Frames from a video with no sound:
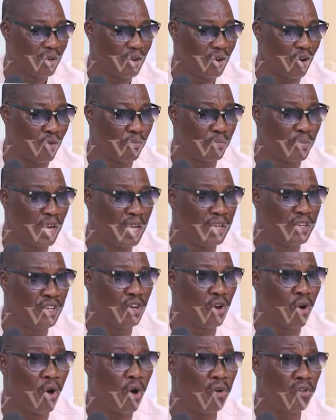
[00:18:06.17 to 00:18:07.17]

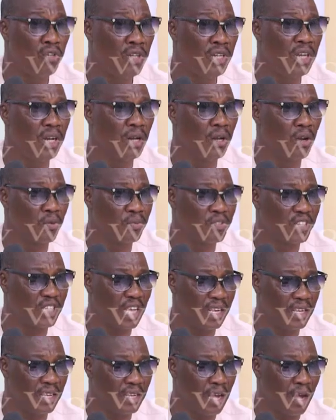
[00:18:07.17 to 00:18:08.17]
complaining on the
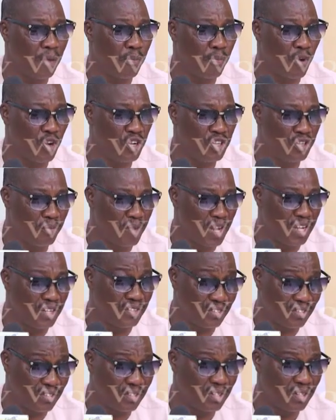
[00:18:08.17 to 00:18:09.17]
lopsided
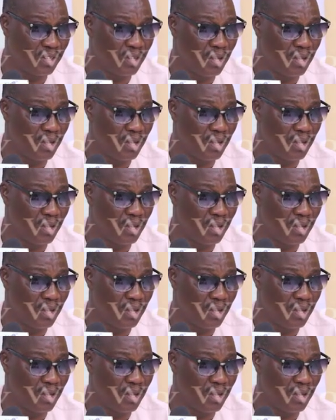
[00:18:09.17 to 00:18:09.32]
appointments